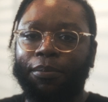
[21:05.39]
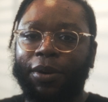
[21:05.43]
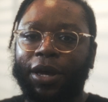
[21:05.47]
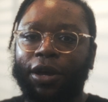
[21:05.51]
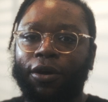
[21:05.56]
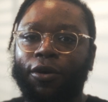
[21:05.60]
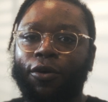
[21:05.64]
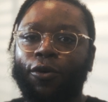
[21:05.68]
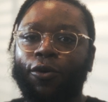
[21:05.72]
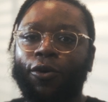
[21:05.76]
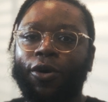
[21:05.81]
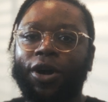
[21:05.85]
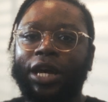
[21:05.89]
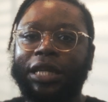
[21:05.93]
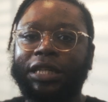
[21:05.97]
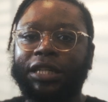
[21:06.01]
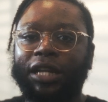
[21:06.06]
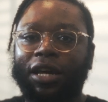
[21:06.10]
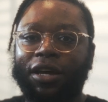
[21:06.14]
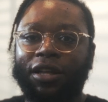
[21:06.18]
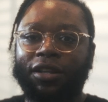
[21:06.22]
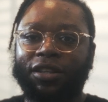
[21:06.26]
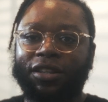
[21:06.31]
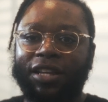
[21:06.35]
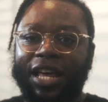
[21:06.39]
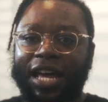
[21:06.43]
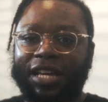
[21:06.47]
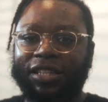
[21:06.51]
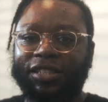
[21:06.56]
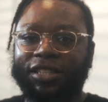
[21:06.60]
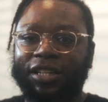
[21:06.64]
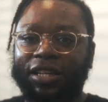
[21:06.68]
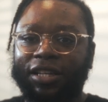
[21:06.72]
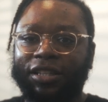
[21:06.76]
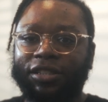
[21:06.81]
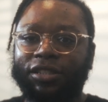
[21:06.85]
Bitcoin
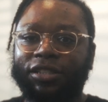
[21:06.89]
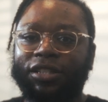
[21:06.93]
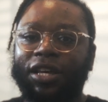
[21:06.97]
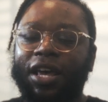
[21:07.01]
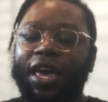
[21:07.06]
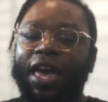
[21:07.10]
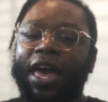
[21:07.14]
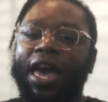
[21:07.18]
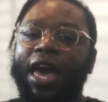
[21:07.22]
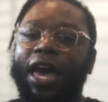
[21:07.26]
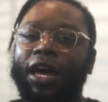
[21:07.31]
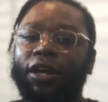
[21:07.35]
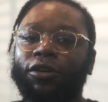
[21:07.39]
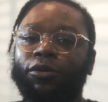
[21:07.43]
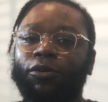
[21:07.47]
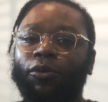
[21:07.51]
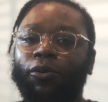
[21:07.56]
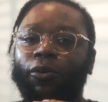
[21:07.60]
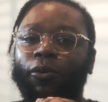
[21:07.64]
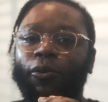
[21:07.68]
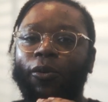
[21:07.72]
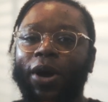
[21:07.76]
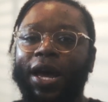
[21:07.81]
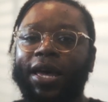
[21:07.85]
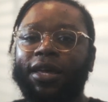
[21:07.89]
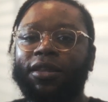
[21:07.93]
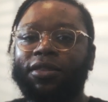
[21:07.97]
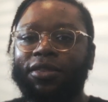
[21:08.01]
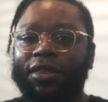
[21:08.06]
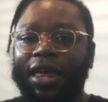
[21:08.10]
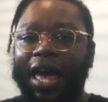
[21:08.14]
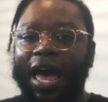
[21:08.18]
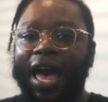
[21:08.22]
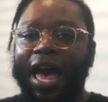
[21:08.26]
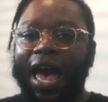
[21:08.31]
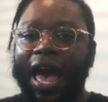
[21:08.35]
lessens. And when
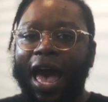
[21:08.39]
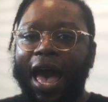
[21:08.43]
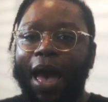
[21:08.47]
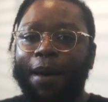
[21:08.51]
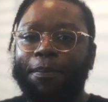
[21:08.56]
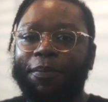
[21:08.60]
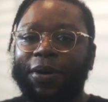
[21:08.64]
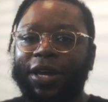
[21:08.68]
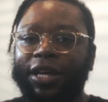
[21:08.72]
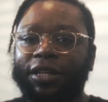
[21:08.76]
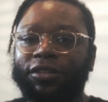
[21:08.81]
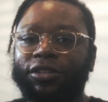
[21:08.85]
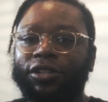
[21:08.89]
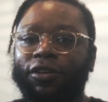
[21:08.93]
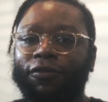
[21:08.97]
that happens,